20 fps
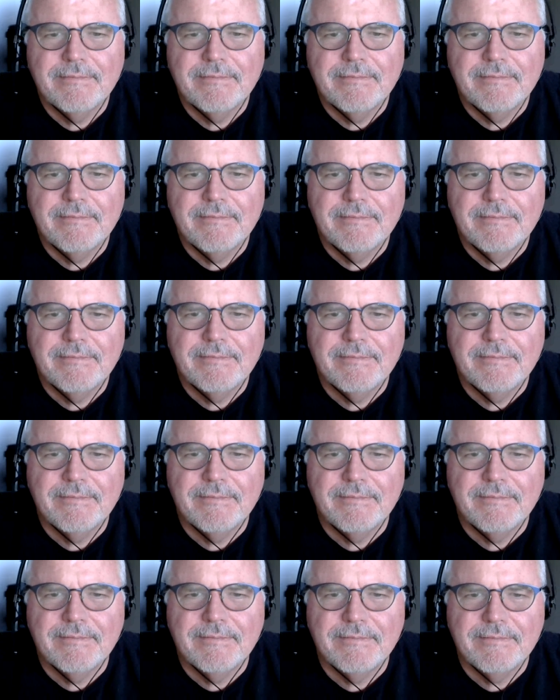
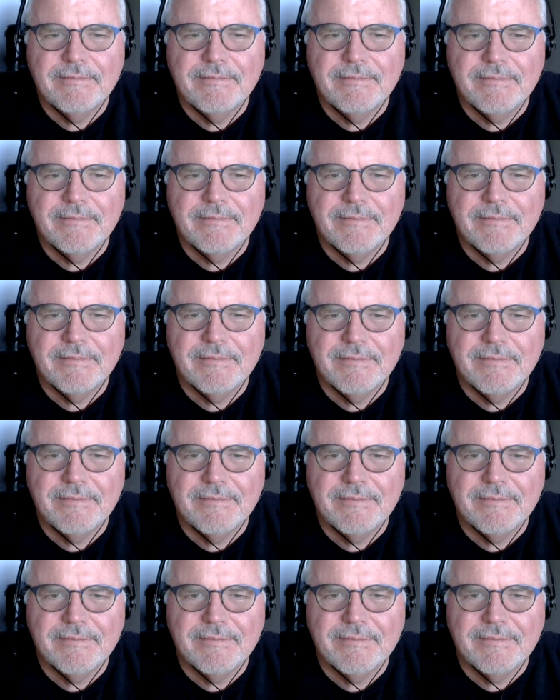
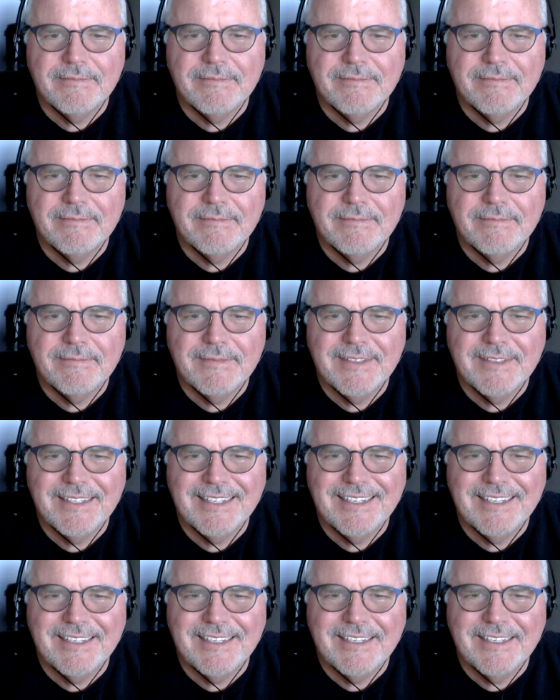
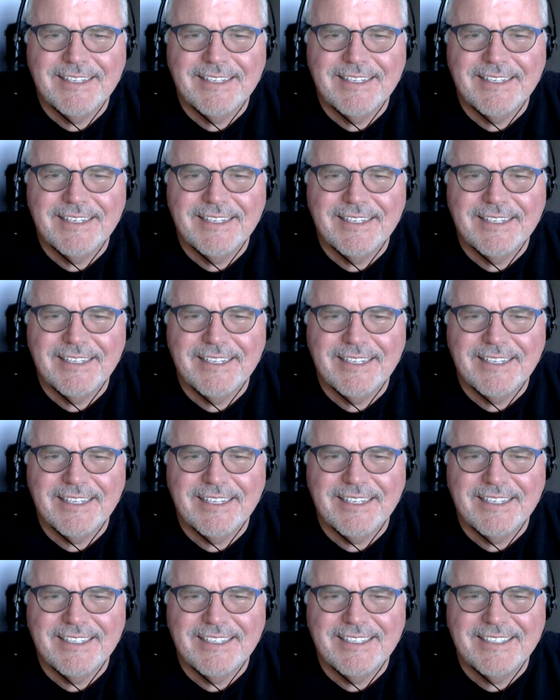
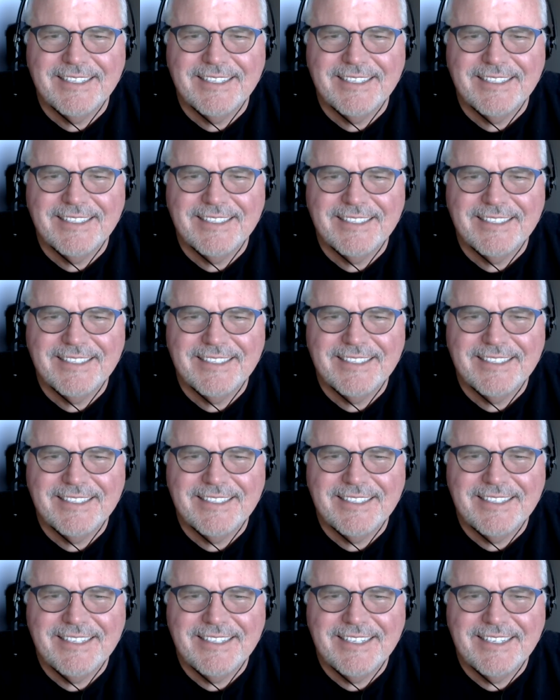
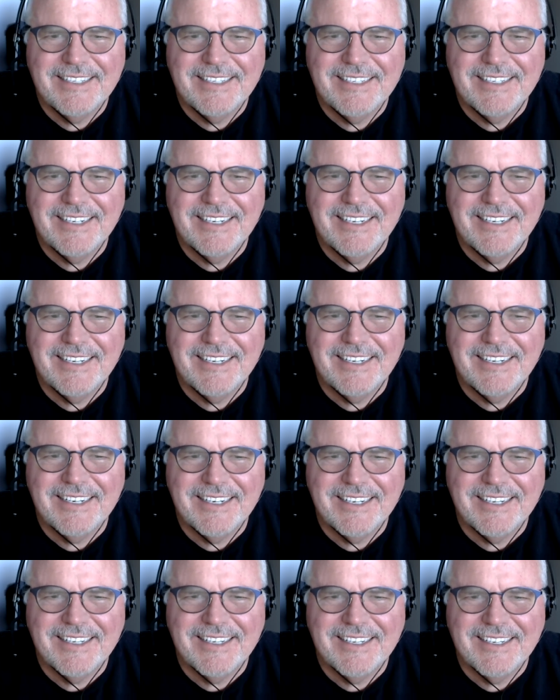
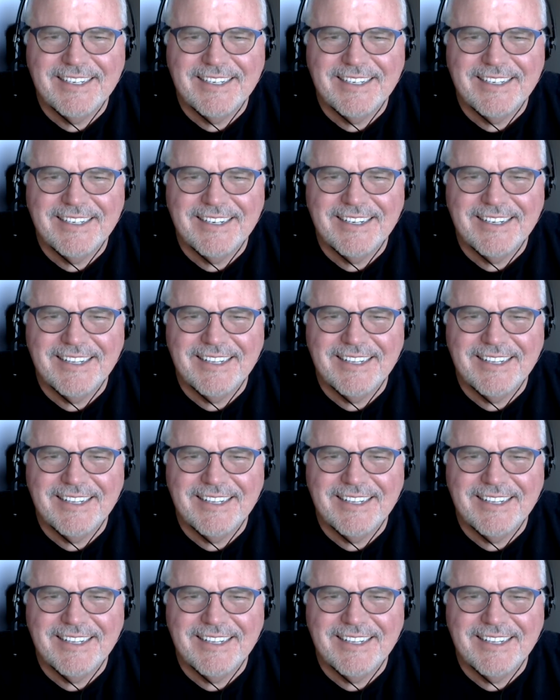The person shown says nothing.